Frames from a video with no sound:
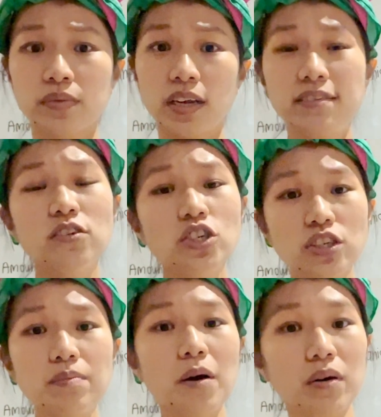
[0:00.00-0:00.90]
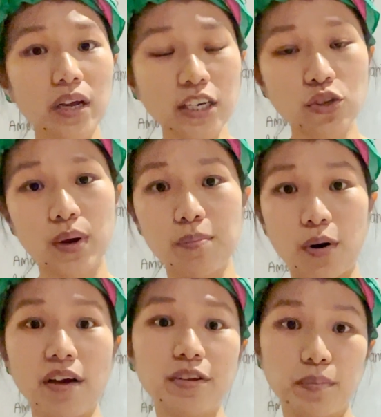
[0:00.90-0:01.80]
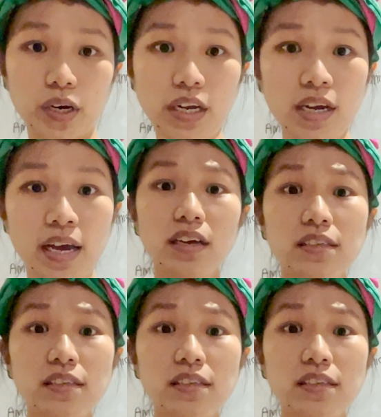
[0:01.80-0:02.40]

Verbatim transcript: It's not just about issuing private money.